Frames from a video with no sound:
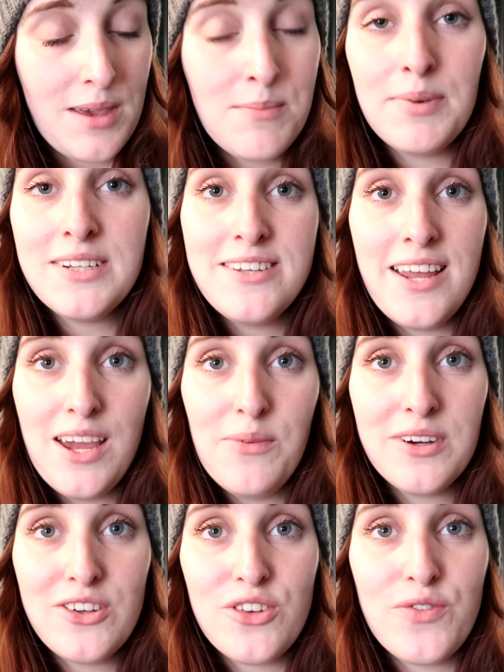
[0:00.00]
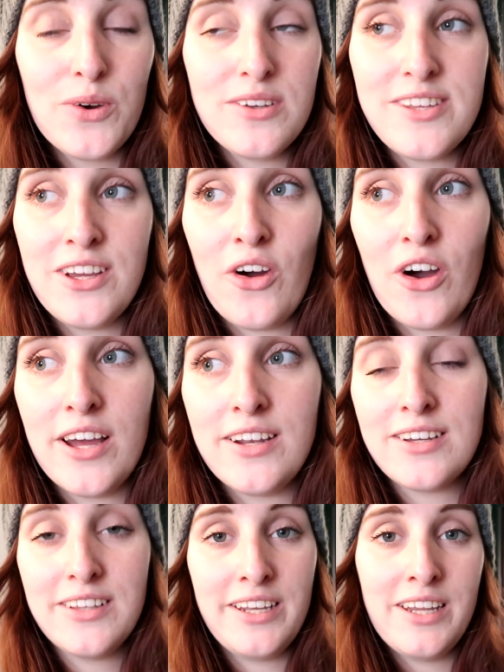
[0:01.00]
But today we're just focusing on
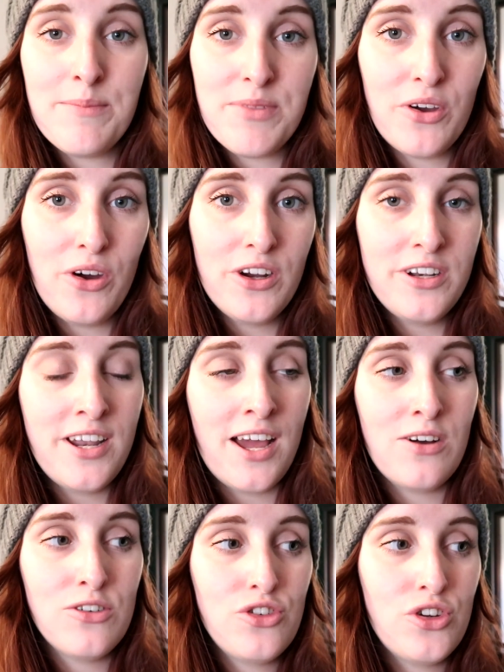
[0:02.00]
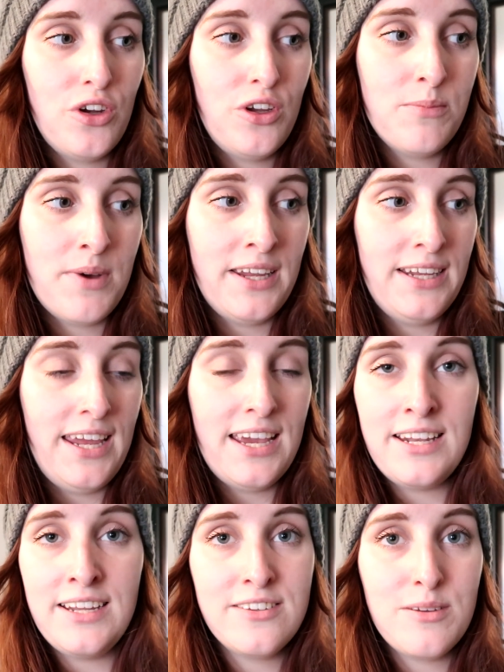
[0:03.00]
cleaning up the garden. I'll show you my
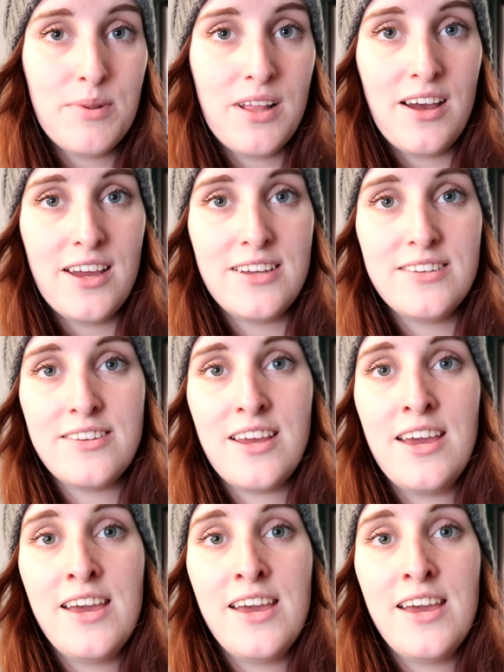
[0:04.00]
canning supplies.